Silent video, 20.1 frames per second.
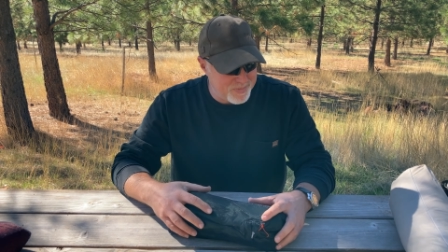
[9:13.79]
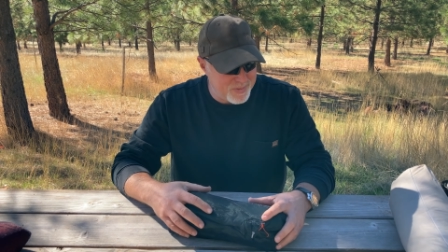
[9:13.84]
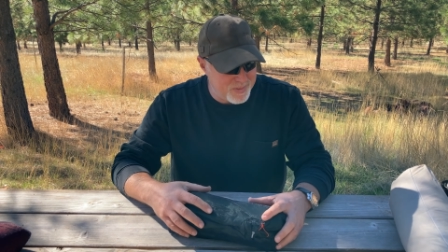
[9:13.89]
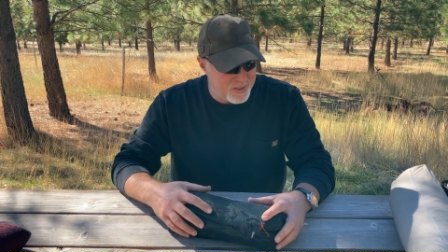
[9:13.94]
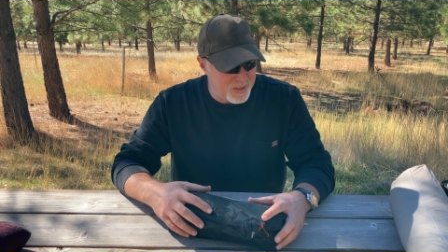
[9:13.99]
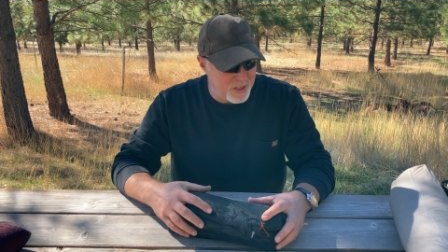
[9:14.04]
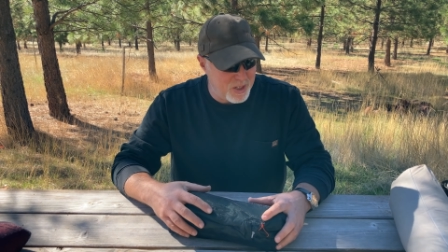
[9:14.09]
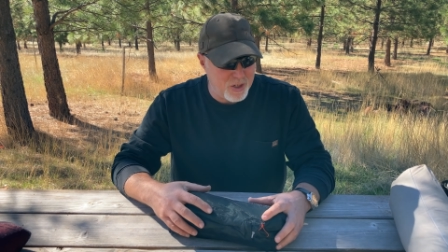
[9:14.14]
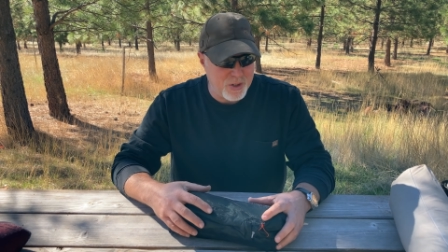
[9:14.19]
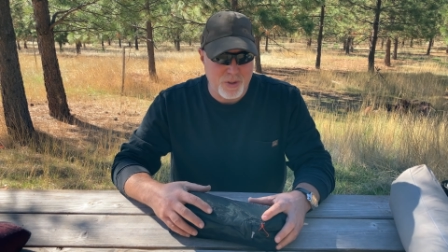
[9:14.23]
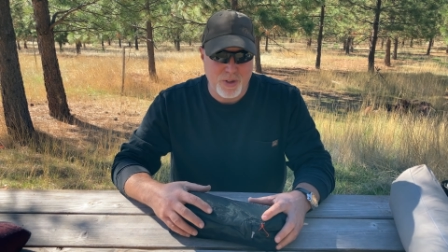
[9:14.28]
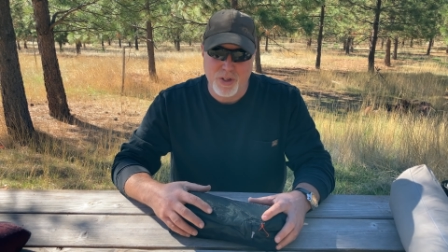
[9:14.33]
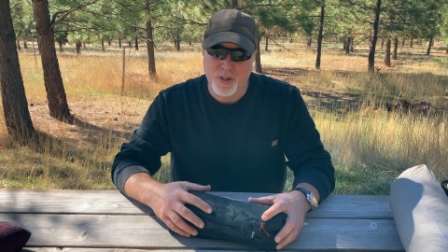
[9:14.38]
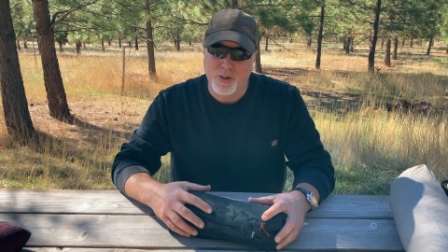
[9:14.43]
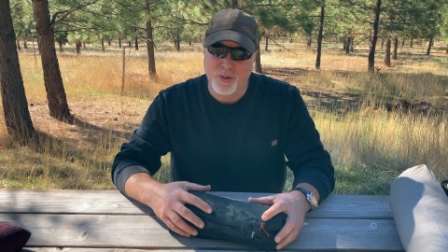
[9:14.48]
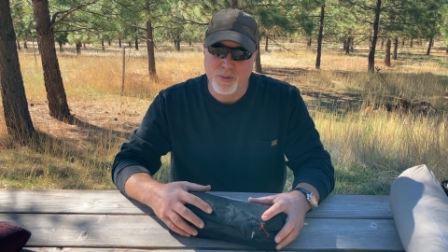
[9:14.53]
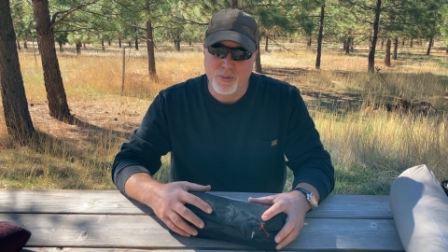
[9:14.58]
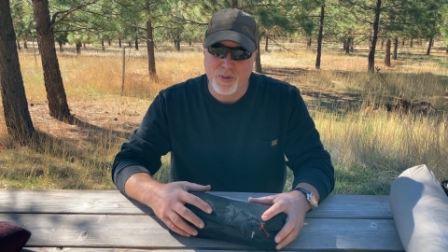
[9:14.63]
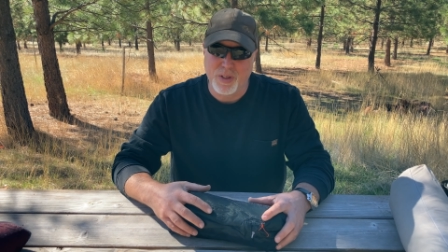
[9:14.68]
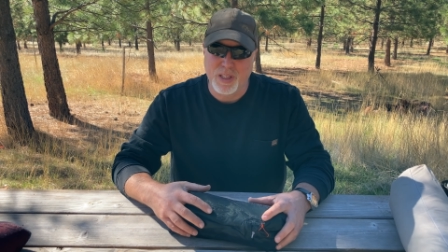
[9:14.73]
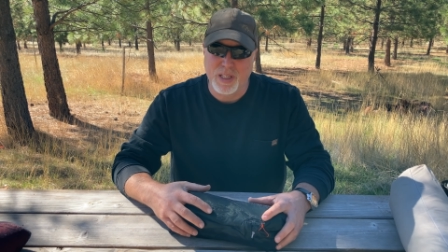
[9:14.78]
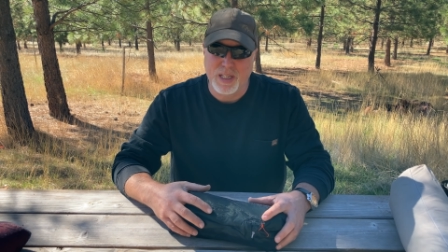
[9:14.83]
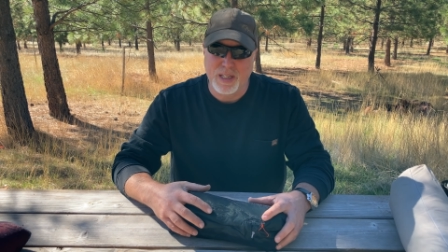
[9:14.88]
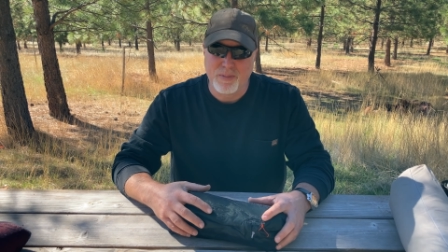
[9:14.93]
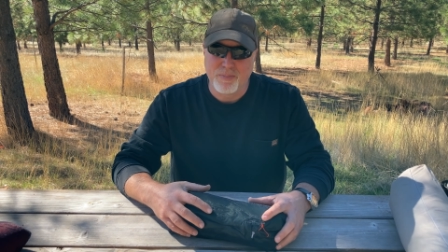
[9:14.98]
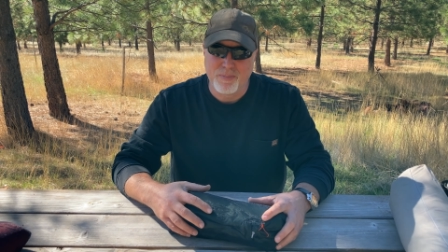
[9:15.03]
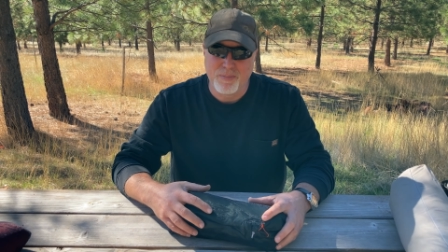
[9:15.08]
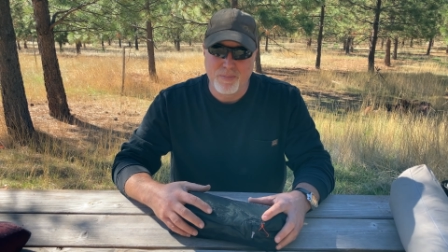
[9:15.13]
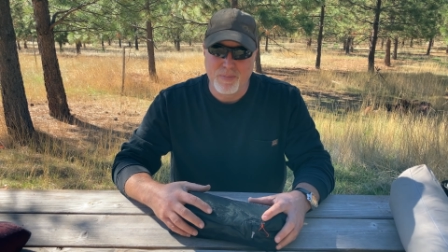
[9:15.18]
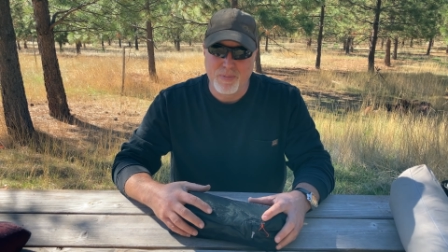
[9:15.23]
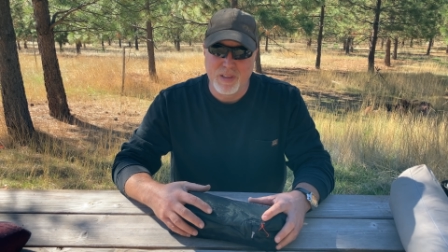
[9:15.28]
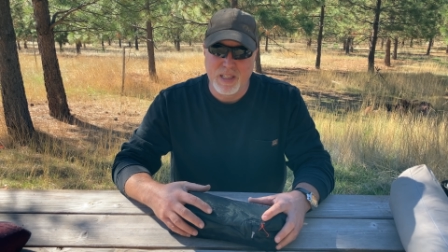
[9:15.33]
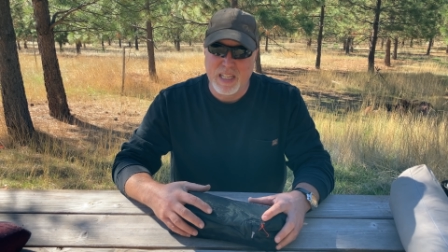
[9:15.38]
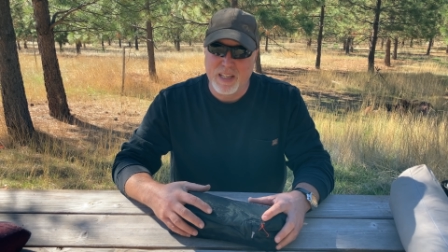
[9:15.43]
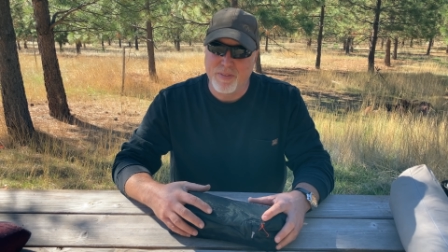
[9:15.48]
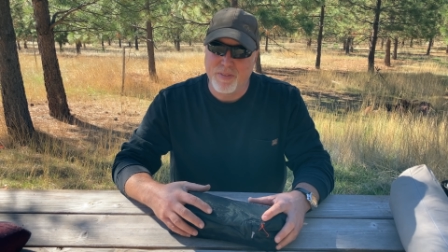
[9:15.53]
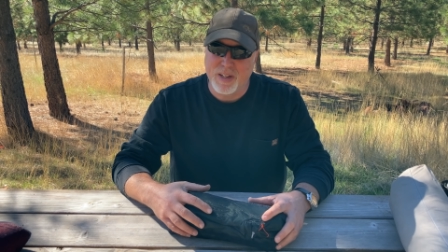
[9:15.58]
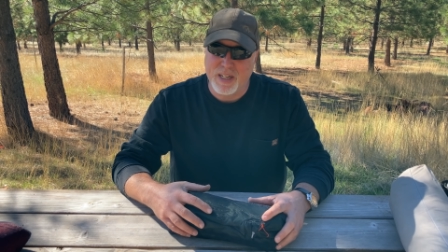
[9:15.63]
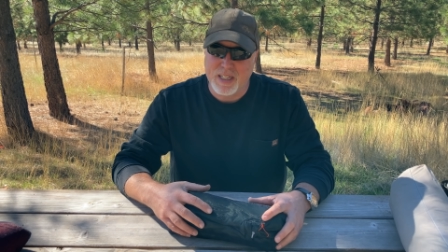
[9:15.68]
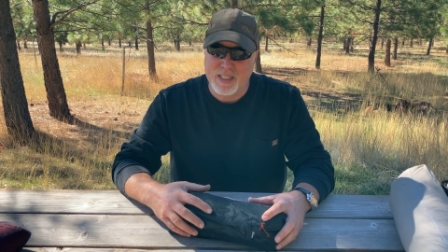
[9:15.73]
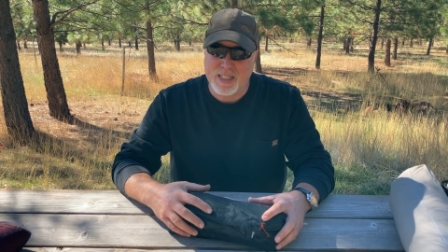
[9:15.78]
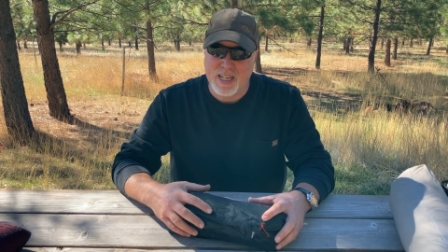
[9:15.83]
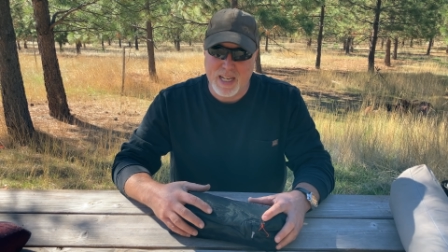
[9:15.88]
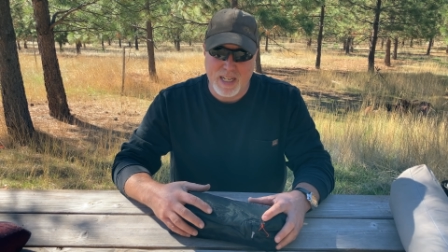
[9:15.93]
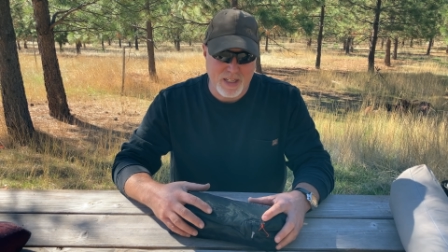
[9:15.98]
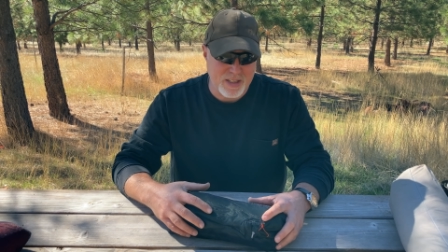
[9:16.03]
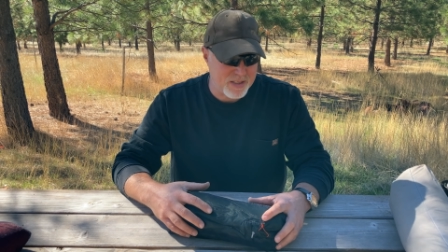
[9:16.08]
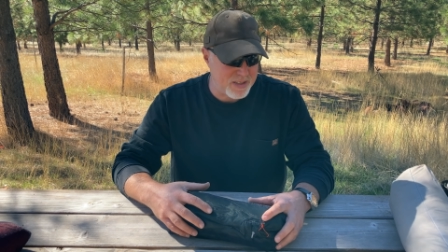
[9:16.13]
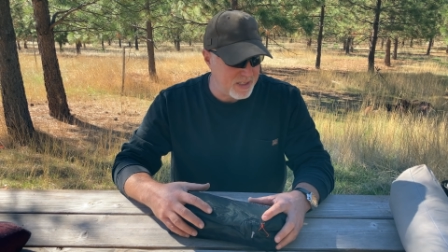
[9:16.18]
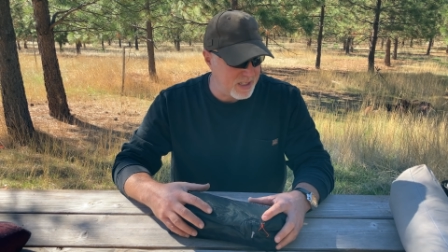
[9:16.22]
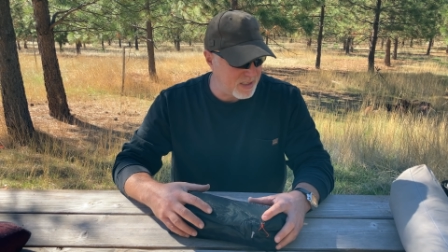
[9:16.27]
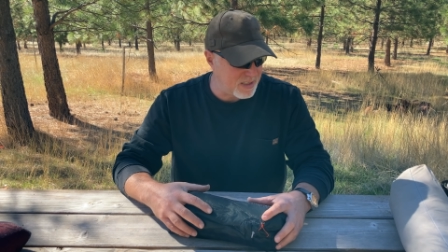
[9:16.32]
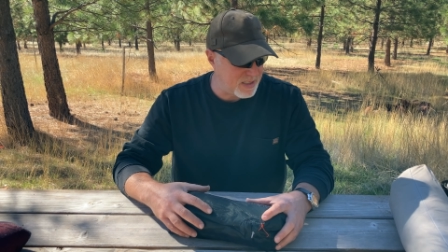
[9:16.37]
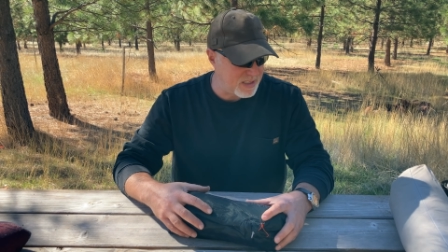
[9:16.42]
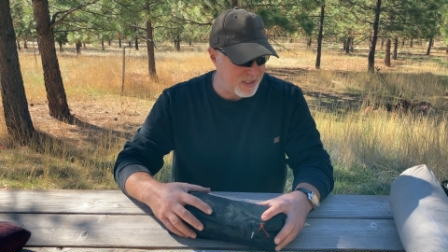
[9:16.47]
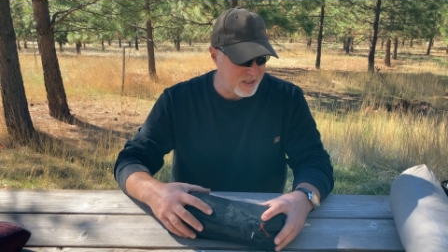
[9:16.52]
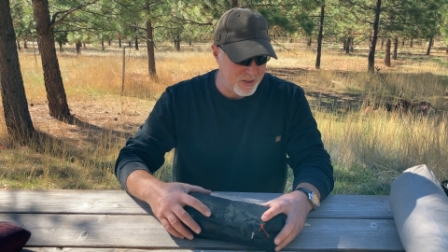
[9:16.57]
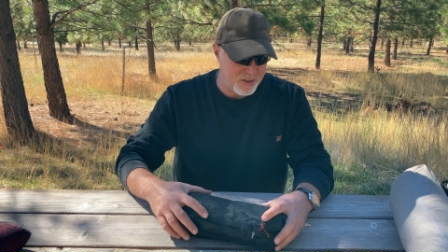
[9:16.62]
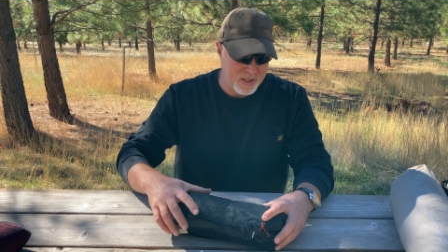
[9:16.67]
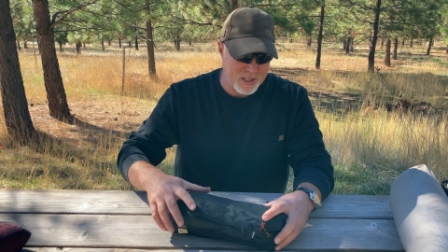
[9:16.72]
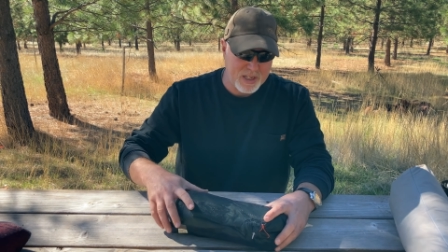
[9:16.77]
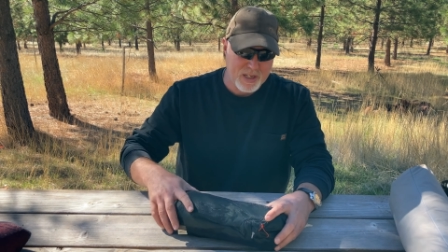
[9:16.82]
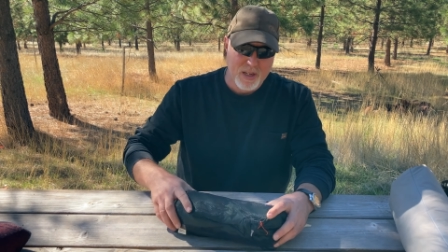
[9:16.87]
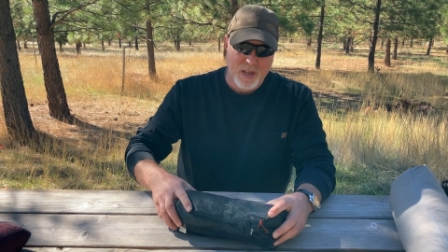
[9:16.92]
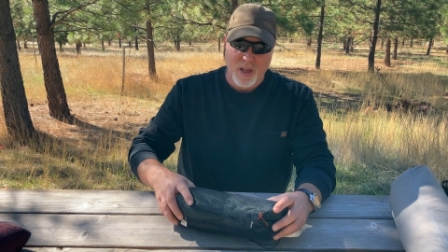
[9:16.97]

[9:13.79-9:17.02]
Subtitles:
You don't really live in a tent necessarily.